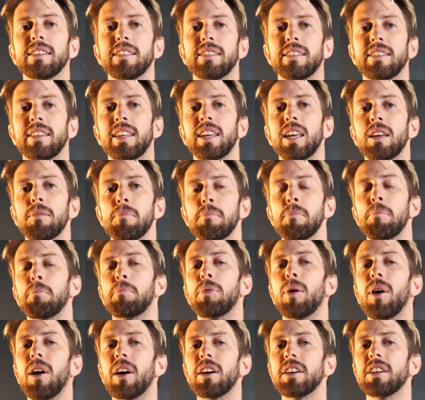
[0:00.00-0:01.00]
his team,
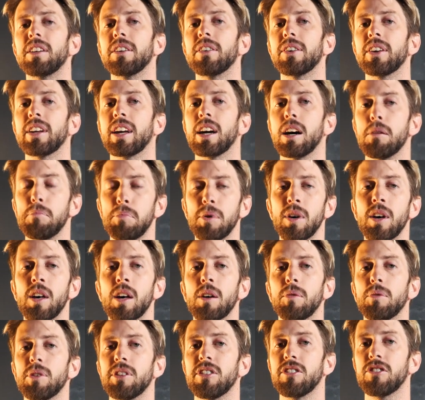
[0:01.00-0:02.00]
partnering up
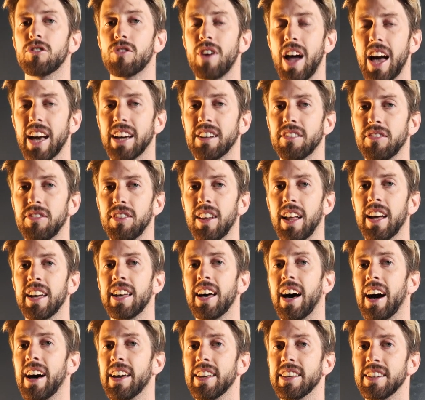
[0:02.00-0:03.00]
with
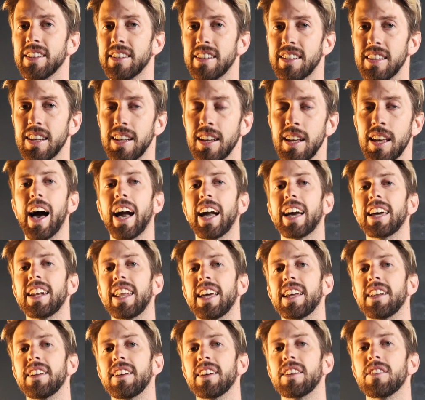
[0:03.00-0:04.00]
Draganfly Inc., a
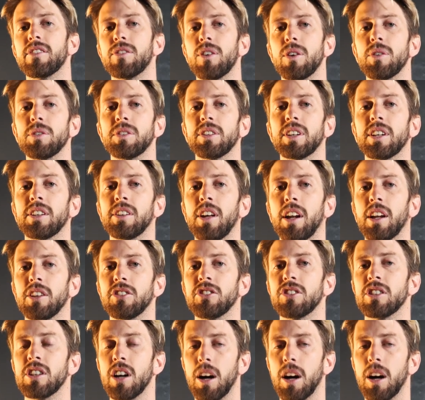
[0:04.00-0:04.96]
Canadian drone technology